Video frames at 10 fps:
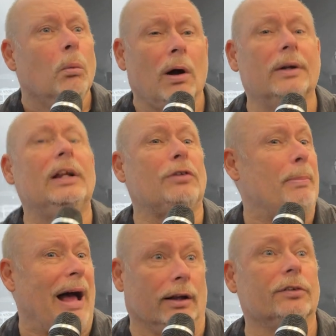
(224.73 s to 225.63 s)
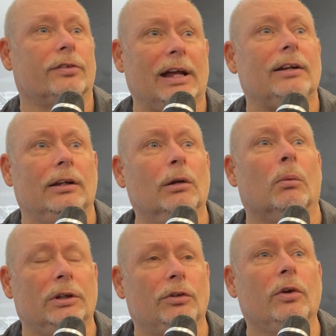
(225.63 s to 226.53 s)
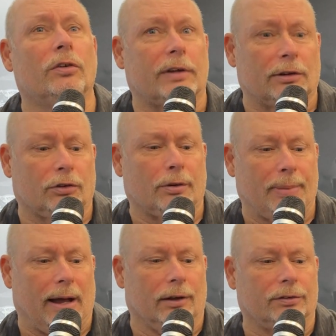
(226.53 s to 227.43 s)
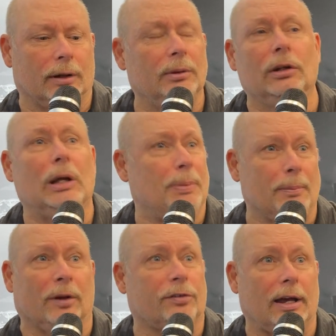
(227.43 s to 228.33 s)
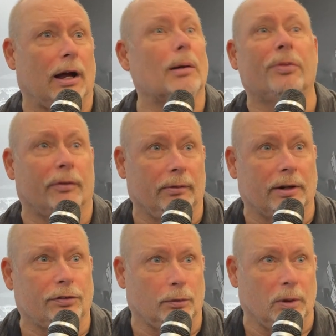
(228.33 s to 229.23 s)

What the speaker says: Well, and it's a balance. That, you know, when you do the schedule, it's a balance. I mean, you get people to say, how come three races at